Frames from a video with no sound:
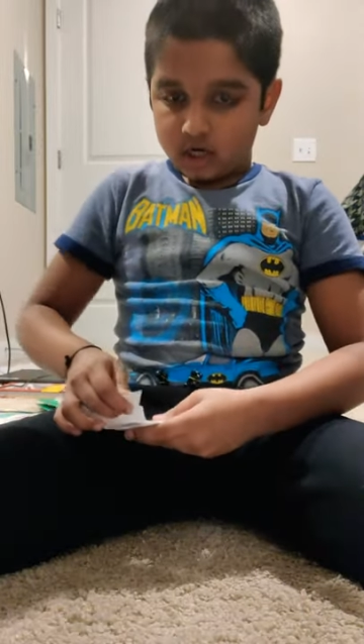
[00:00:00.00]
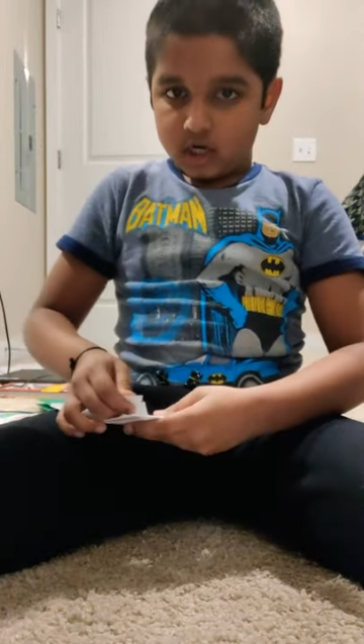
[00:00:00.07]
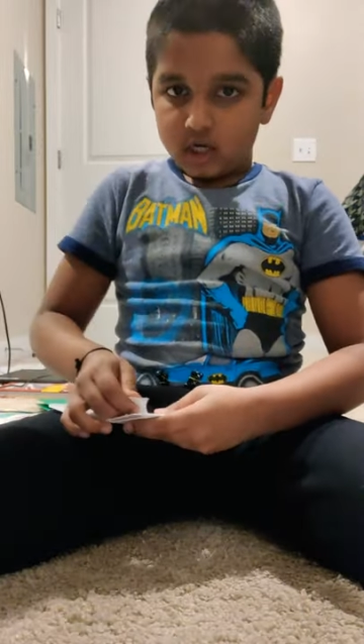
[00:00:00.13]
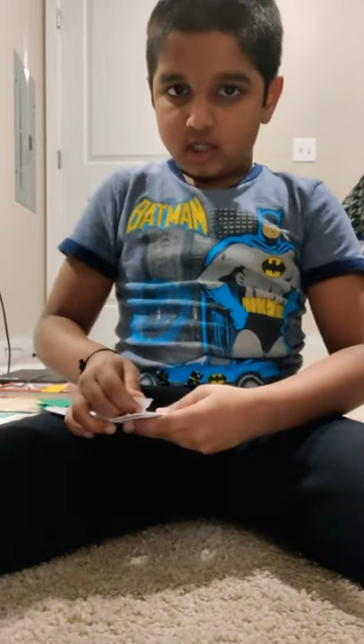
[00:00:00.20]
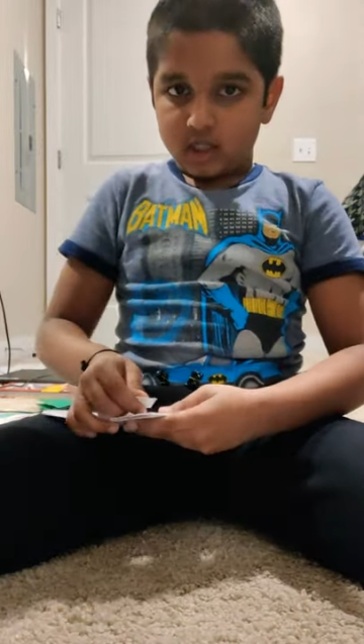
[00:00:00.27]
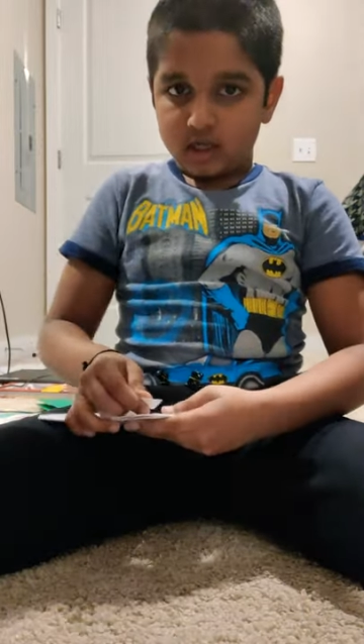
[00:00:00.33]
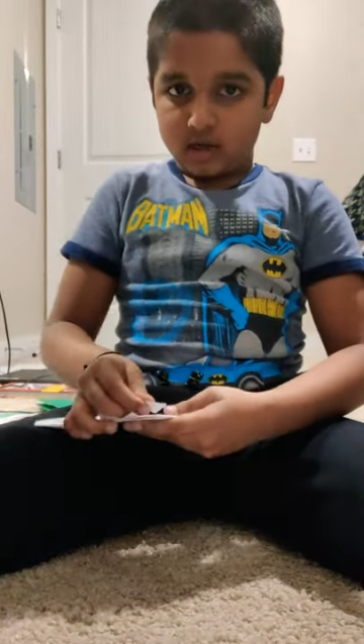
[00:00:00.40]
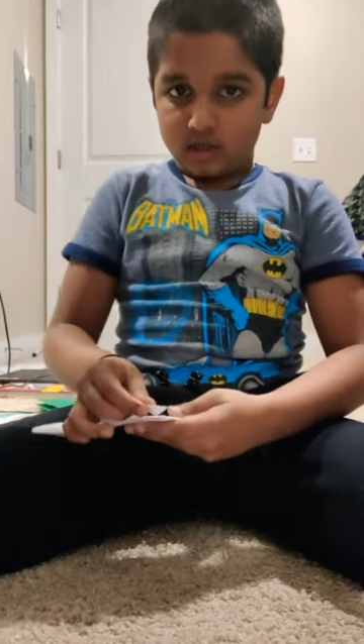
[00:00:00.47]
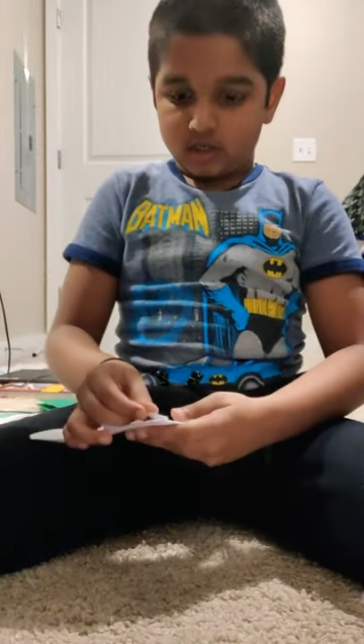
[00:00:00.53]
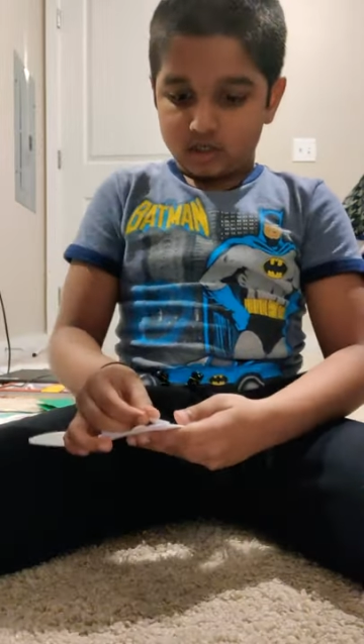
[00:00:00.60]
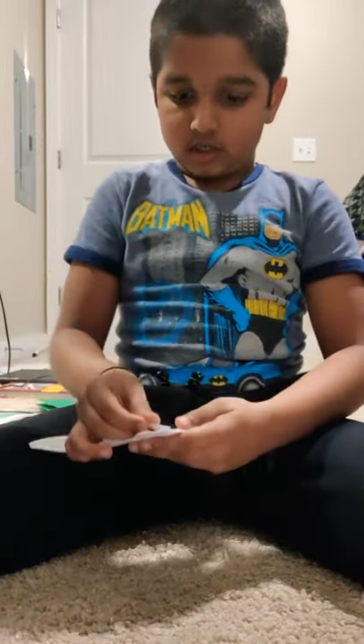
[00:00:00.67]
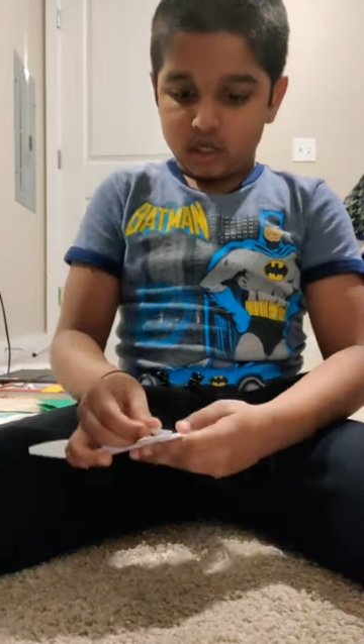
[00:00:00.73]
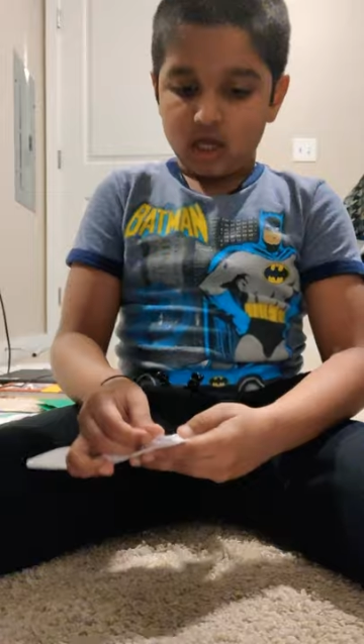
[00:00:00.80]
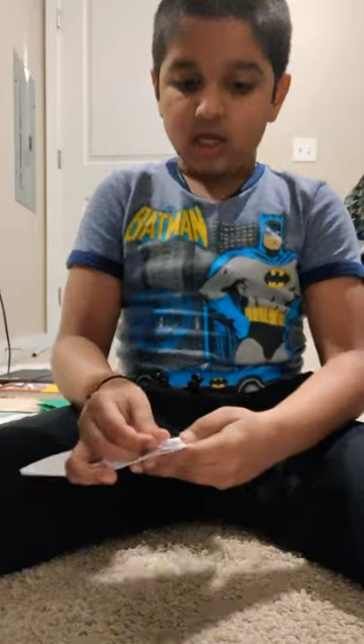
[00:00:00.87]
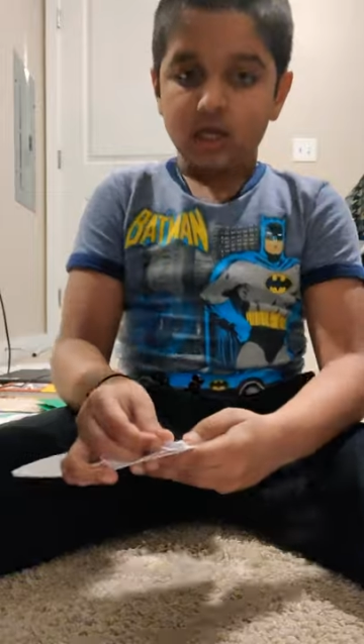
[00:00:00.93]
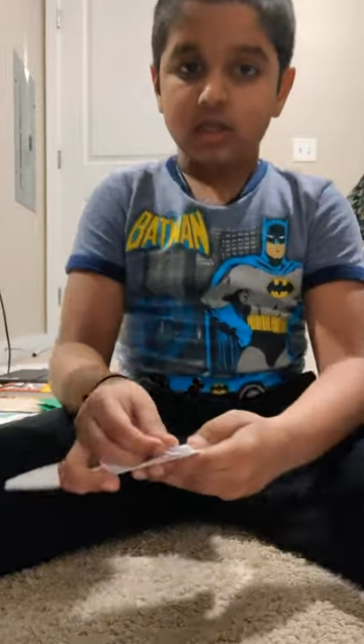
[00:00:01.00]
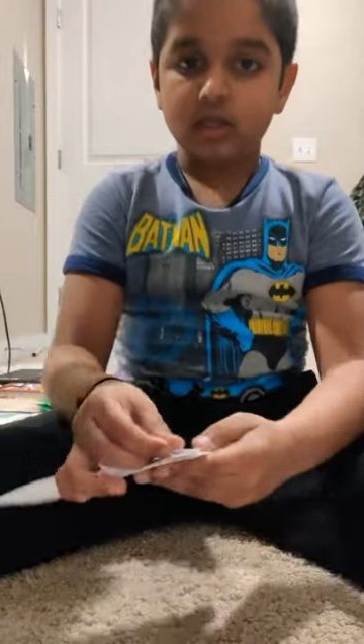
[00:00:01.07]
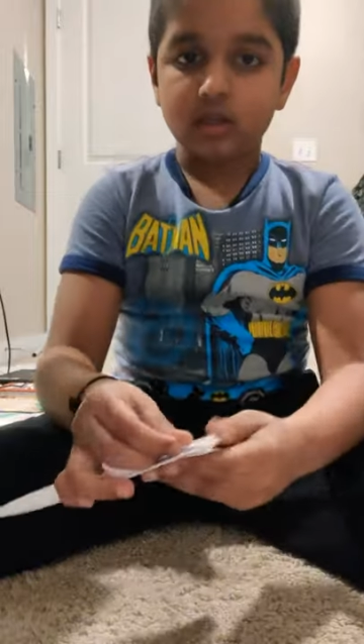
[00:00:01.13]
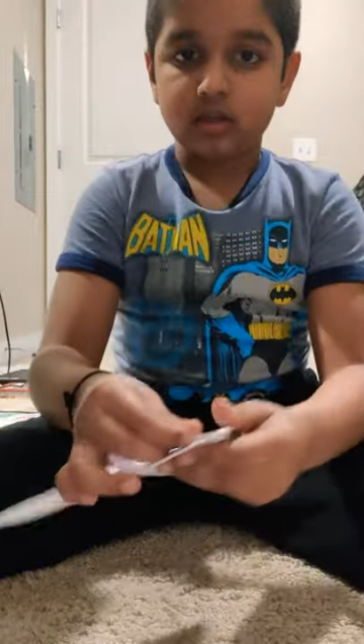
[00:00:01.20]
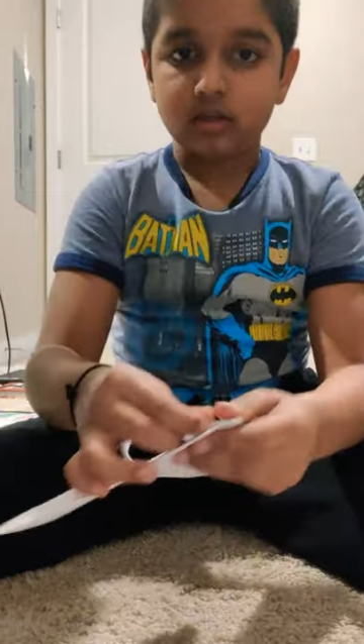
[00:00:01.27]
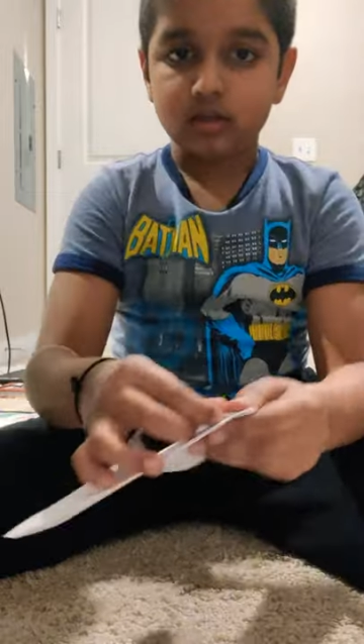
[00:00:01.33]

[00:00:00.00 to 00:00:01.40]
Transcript: and then take